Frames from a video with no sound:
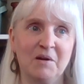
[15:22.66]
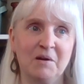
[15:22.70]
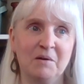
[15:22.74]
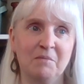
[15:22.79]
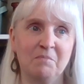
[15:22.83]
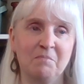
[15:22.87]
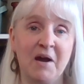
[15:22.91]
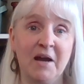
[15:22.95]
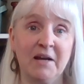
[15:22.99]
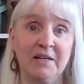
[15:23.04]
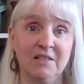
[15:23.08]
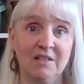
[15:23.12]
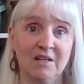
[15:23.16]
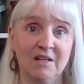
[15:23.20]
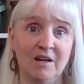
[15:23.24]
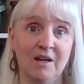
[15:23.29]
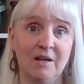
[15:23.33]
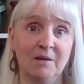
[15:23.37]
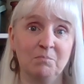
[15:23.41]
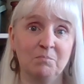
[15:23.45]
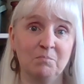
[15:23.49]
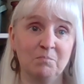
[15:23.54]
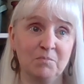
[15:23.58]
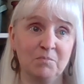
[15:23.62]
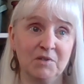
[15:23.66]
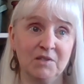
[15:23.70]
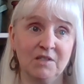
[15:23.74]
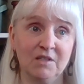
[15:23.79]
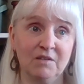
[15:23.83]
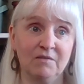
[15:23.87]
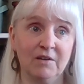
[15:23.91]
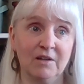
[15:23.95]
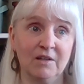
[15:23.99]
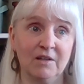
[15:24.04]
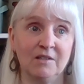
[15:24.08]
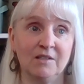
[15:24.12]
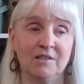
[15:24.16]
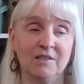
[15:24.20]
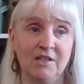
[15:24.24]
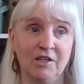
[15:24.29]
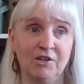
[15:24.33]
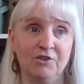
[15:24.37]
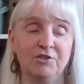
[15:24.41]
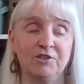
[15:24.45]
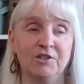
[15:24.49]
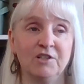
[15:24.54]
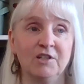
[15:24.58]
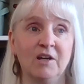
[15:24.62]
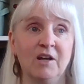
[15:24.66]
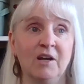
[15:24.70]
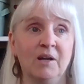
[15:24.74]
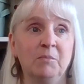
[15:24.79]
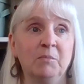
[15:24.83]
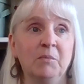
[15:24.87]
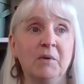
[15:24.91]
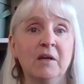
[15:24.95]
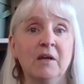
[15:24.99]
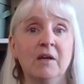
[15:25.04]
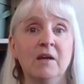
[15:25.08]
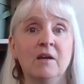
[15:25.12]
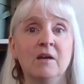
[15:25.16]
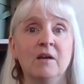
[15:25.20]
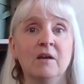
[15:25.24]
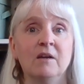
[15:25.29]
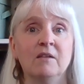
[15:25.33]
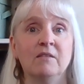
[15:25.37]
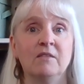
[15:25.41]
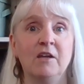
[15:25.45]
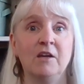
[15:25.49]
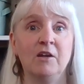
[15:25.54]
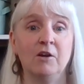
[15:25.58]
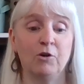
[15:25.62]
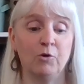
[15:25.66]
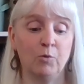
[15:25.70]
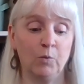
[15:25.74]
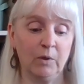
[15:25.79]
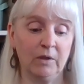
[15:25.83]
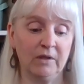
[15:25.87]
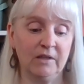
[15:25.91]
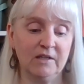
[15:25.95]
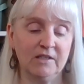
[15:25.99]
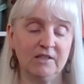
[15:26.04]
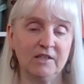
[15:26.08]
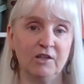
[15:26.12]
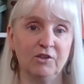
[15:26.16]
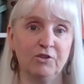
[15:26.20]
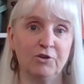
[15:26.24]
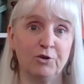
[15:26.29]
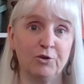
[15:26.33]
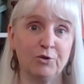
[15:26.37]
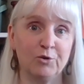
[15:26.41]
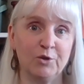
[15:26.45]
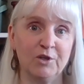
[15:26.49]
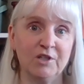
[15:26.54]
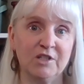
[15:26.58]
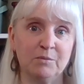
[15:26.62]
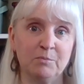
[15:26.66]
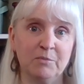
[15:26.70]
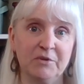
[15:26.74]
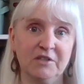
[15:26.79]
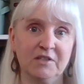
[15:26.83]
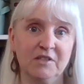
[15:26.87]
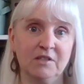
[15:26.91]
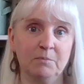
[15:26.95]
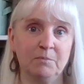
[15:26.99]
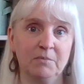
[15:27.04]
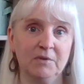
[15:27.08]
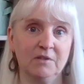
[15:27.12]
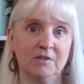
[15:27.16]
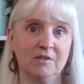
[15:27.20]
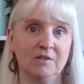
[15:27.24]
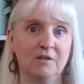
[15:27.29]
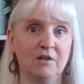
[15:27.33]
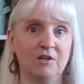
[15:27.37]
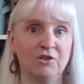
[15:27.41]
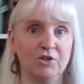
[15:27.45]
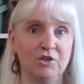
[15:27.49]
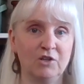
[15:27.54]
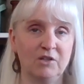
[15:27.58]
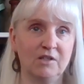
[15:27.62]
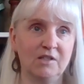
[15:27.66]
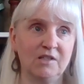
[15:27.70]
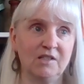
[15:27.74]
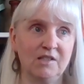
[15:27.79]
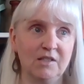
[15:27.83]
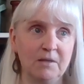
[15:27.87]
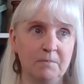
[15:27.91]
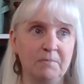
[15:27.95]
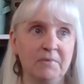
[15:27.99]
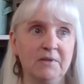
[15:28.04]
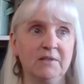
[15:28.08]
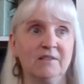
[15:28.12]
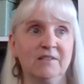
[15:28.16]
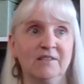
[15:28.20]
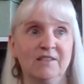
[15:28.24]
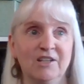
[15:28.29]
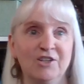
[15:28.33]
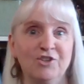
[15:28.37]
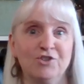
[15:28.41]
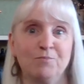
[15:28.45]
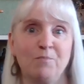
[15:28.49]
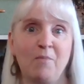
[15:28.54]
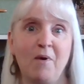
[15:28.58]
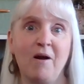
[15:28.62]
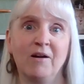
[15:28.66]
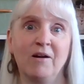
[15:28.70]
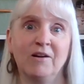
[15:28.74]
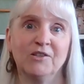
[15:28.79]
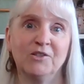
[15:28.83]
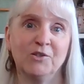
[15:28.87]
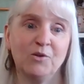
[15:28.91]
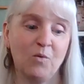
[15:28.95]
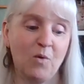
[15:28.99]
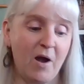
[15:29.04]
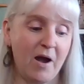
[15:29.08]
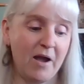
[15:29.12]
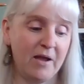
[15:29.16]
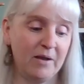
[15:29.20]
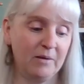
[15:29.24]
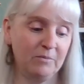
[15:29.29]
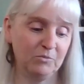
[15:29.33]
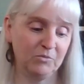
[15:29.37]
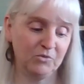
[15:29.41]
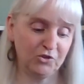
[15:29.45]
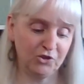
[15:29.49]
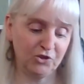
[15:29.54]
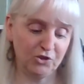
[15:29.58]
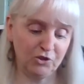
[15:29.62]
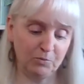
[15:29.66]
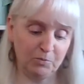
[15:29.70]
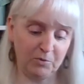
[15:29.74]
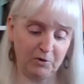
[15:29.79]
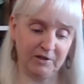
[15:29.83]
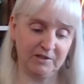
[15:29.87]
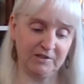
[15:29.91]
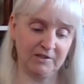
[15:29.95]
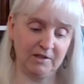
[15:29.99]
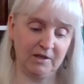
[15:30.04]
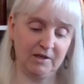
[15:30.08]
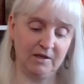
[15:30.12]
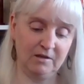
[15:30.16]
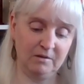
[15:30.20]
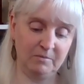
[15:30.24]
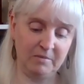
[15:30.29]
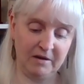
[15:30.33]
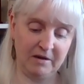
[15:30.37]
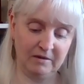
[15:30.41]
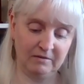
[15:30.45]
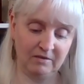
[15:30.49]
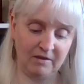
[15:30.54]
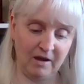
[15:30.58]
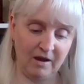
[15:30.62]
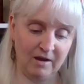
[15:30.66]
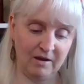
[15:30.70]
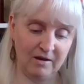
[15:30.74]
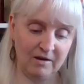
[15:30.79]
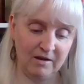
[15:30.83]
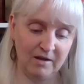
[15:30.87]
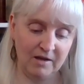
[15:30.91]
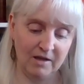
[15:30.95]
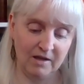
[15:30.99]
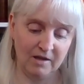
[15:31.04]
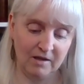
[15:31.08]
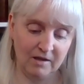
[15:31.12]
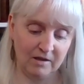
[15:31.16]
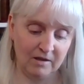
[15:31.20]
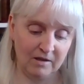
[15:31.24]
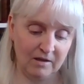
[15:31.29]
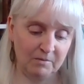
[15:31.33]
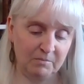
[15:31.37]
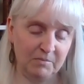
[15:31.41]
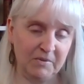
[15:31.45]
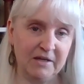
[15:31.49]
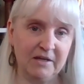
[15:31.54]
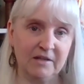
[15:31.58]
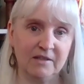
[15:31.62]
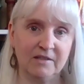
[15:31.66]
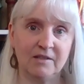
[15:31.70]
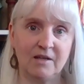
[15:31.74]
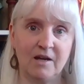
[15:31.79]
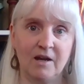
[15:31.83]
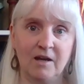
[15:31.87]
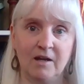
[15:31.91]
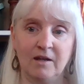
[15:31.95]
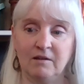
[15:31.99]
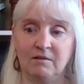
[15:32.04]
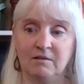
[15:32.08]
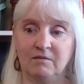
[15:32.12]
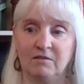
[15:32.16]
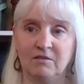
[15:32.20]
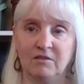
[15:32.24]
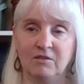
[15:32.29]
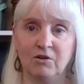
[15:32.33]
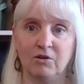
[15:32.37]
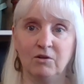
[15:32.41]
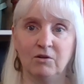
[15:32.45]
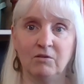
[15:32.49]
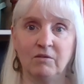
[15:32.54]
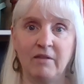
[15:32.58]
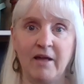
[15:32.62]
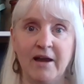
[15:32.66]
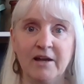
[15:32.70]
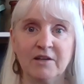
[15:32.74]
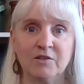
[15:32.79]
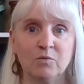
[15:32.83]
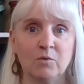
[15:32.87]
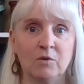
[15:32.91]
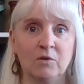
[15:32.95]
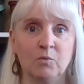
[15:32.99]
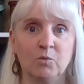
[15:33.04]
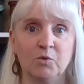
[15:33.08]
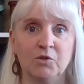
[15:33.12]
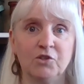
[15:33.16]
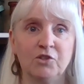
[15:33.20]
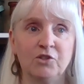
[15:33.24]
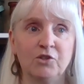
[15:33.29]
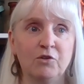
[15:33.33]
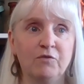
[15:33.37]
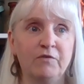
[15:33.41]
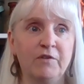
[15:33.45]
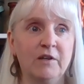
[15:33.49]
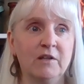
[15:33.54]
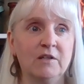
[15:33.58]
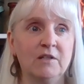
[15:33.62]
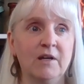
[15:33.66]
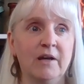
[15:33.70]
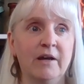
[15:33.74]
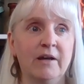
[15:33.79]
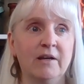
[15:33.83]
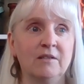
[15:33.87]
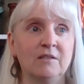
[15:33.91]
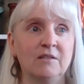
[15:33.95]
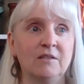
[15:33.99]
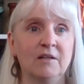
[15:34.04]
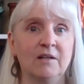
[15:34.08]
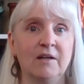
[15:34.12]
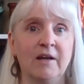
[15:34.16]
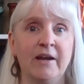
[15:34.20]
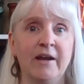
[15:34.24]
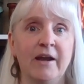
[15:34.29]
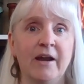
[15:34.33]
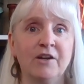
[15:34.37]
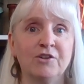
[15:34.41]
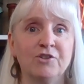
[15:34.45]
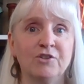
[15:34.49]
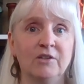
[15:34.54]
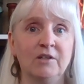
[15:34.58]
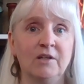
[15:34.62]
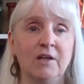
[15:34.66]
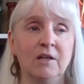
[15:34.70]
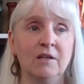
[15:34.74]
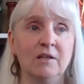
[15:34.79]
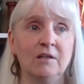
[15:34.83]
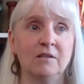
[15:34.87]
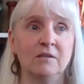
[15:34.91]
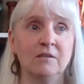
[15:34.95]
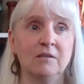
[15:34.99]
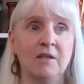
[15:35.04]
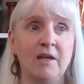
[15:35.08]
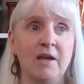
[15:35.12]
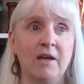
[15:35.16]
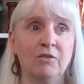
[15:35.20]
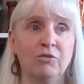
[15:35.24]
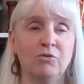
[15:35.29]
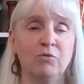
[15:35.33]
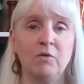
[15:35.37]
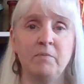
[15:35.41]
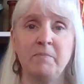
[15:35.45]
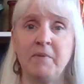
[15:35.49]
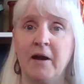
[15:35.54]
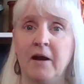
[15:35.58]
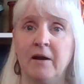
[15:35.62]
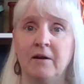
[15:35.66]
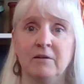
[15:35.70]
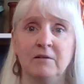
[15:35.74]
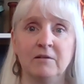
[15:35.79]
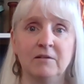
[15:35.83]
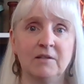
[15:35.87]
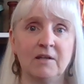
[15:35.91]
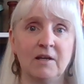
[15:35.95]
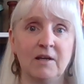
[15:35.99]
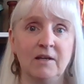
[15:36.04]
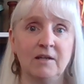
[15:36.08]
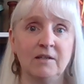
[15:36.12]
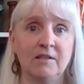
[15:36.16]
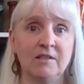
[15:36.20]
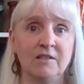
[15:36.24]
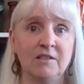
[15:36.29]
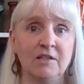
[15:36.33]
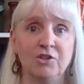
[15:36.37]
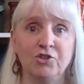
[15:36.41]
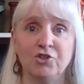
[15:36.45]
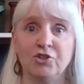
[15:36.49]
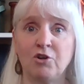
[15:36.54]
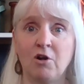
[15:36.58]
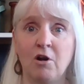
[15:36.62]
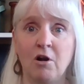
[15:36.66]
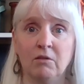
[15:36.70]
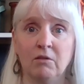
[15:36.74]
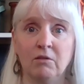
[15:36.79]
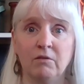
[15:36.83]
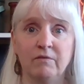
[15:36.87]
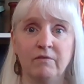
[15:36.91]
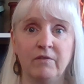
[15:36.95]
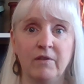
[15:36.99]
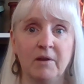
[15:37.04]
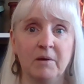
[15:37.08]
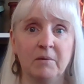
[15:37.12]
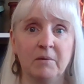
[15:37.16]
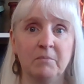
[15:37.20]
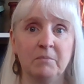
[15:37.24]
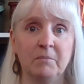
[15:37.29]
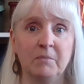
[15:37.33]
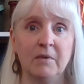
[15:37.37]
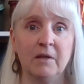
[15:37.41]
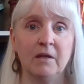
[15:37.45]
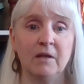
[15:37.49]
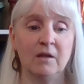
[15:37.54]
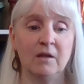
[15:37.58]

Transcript: My time, Pacific Standard Time. They are releasing their Christmas Sip and Stitch box, so I am super excited about that because their last one was so fantastic. They had 3 patterns. I stitched all of them,